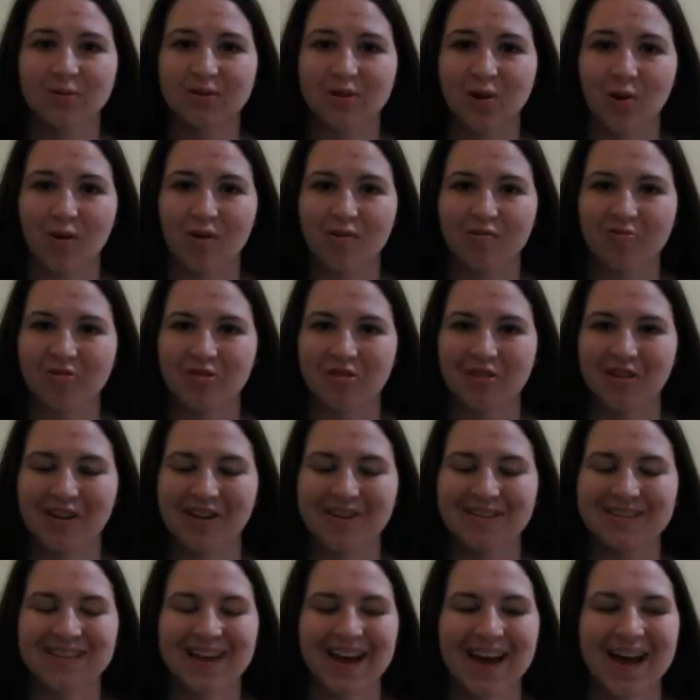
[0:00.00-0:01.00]
was going for a
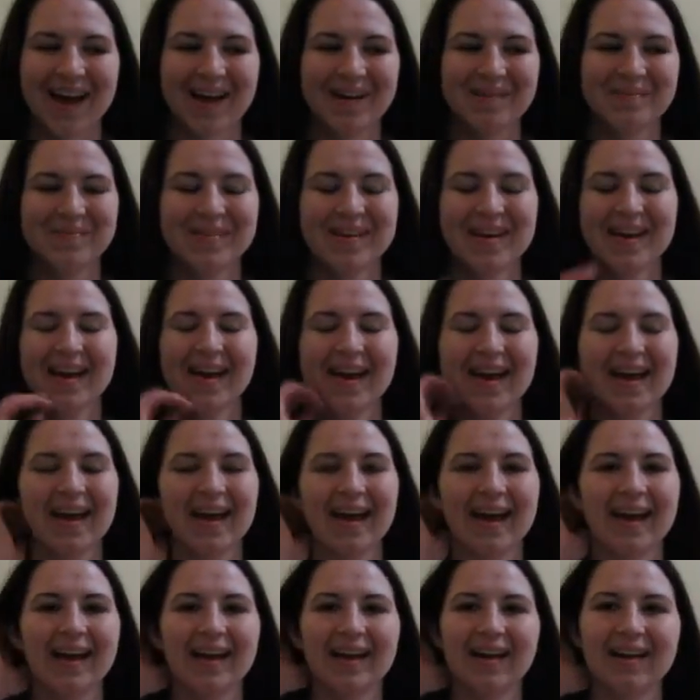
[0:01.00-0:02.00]
long time.
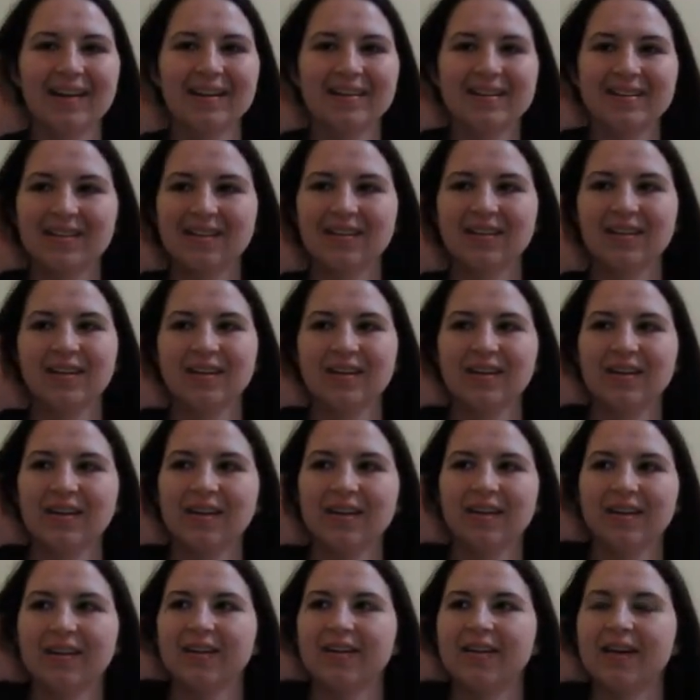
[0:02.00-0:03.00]
And
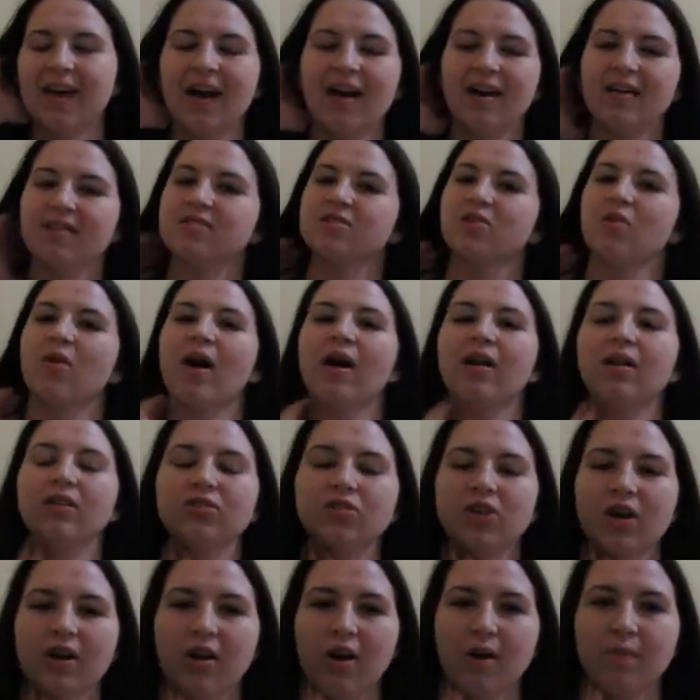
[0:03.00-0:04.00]
yeah, so I'll
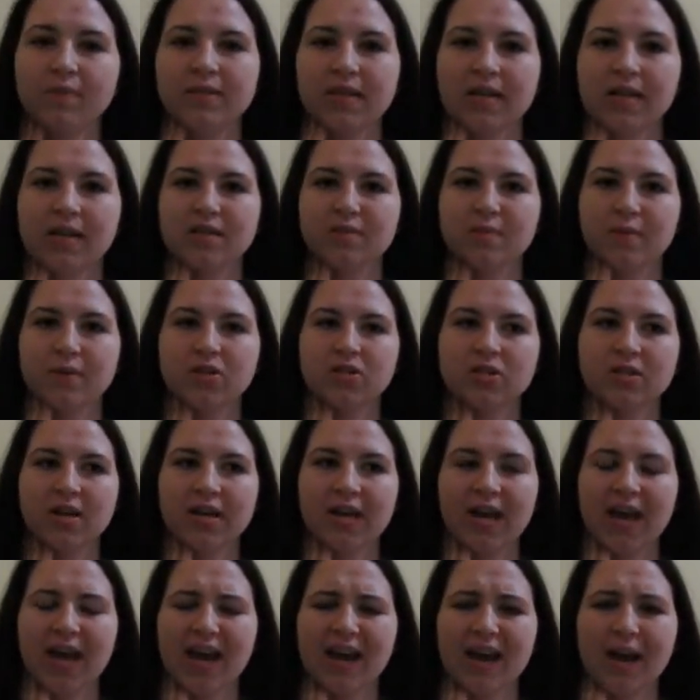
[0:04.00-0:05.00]
try to update as much as
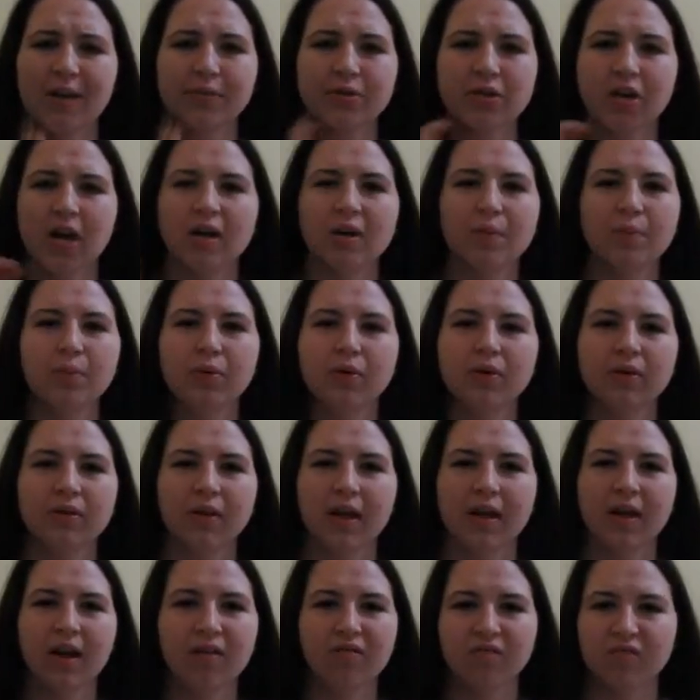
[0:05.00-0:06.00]
I can. I'm trying to put
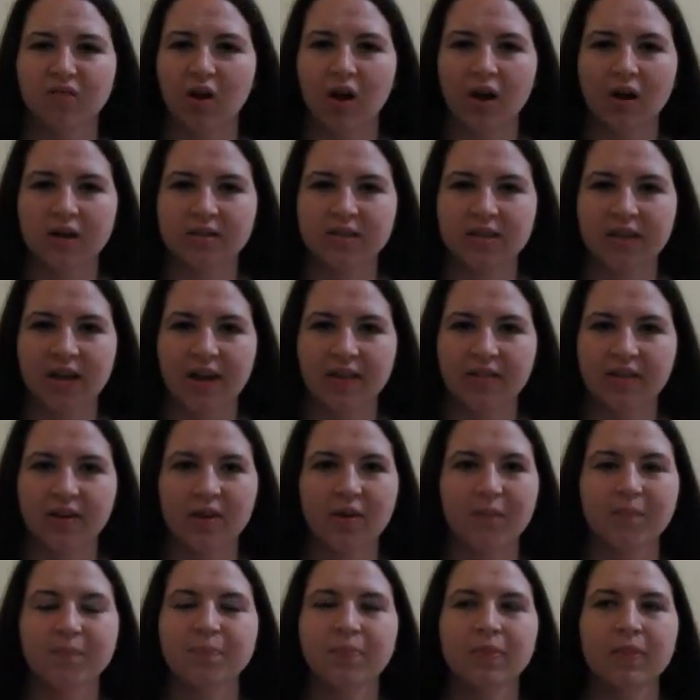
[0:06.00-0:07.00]
like a vlog
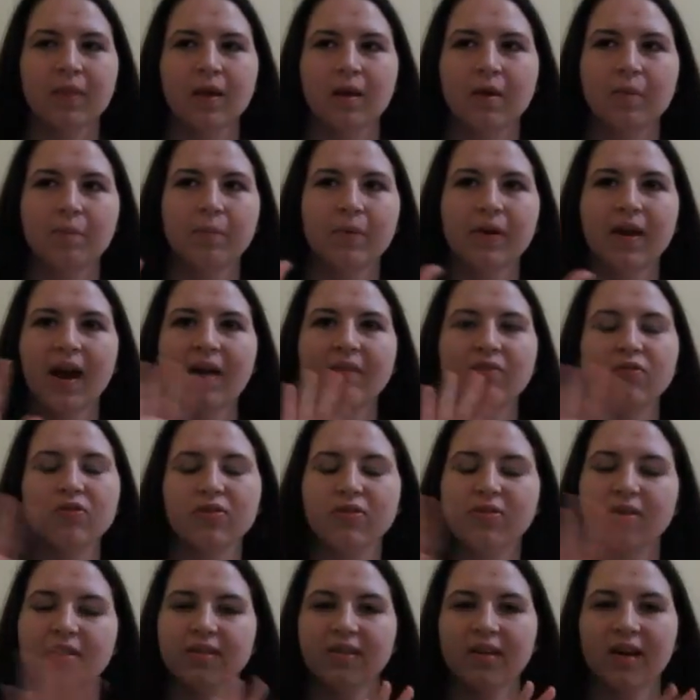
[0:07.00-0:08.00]
together, but
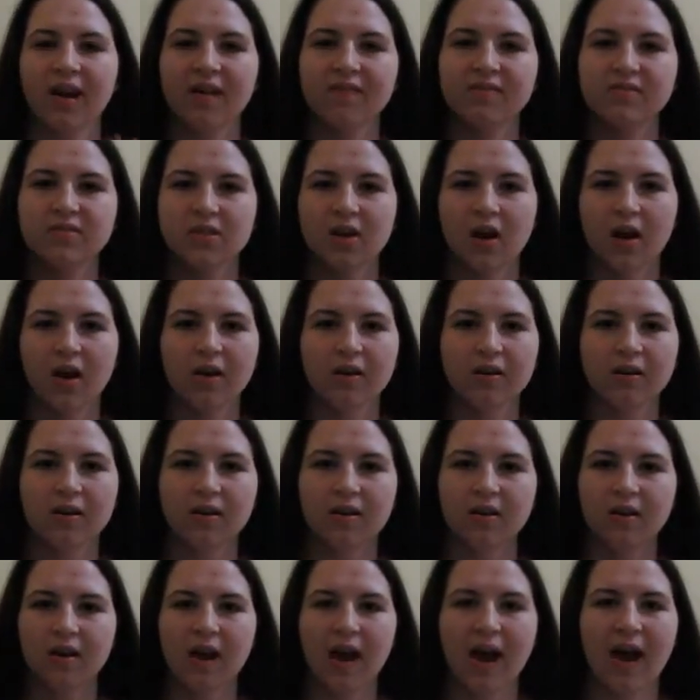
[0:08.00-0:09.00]
everything that I've
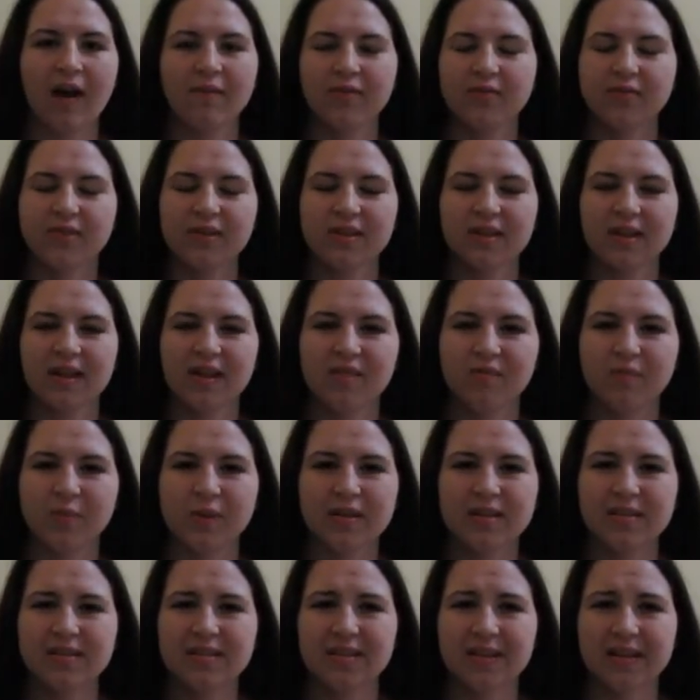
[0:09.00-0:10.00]
done, everything that I've
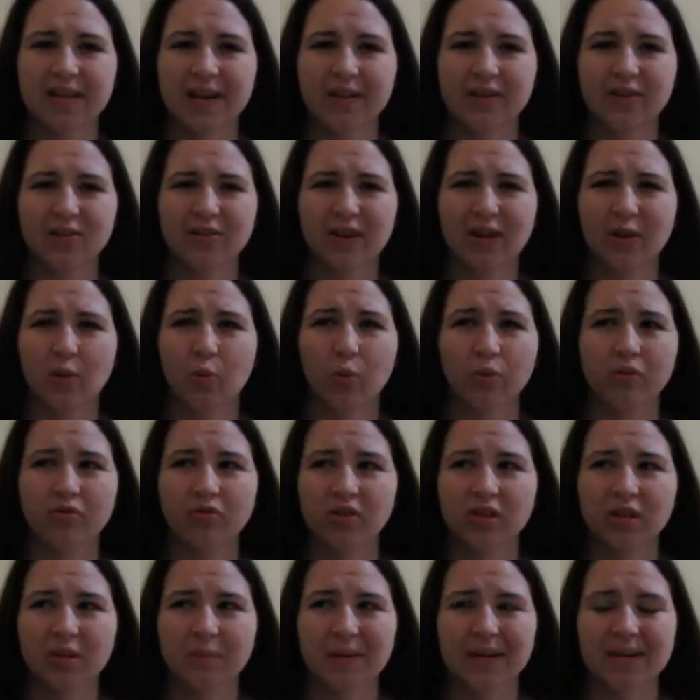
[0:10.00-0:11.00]
pieced together, like,
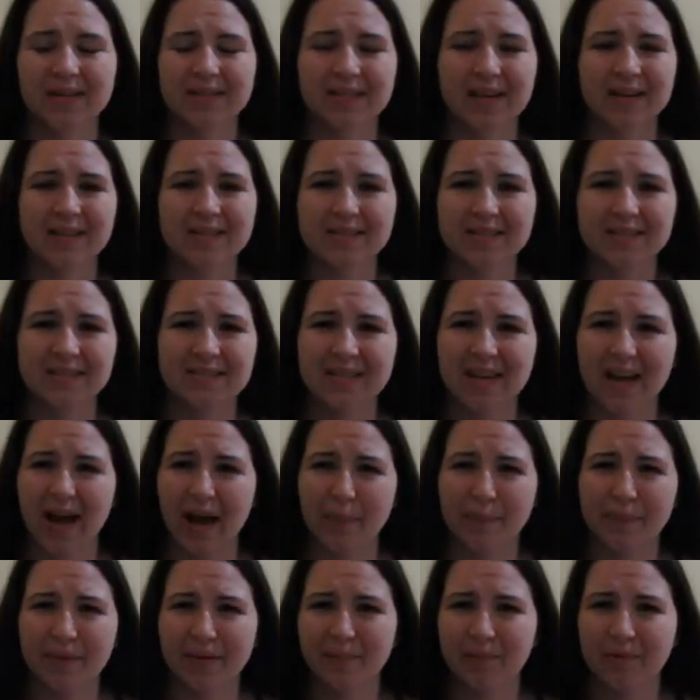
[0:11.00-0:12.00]
wouldn't really make sense because it
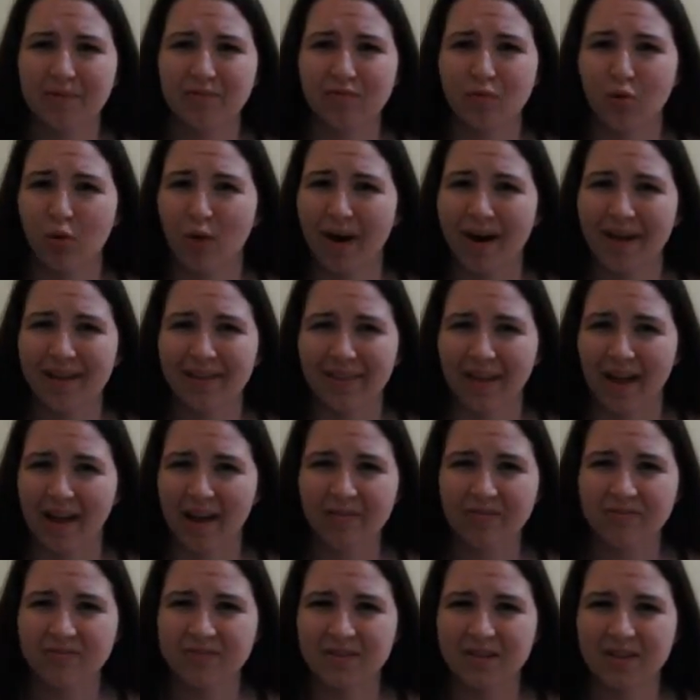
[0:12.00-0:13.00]
happened before I
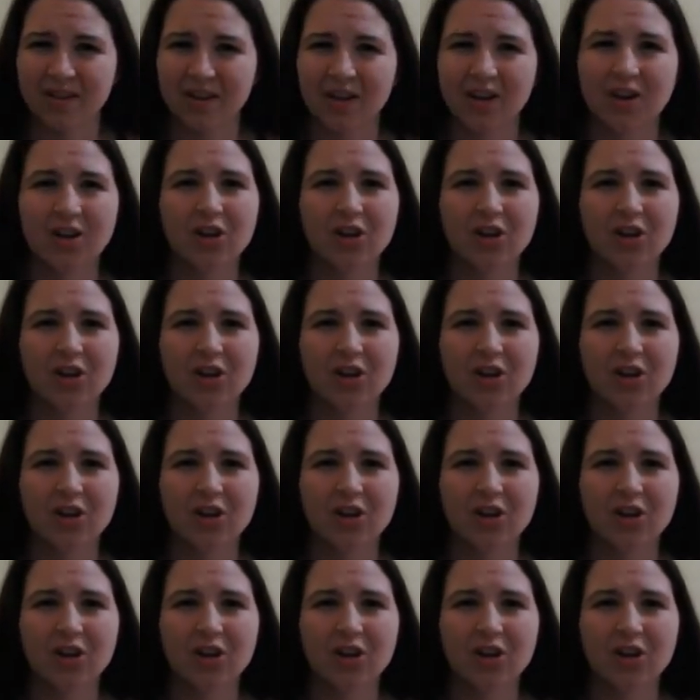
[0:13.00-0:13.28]
left.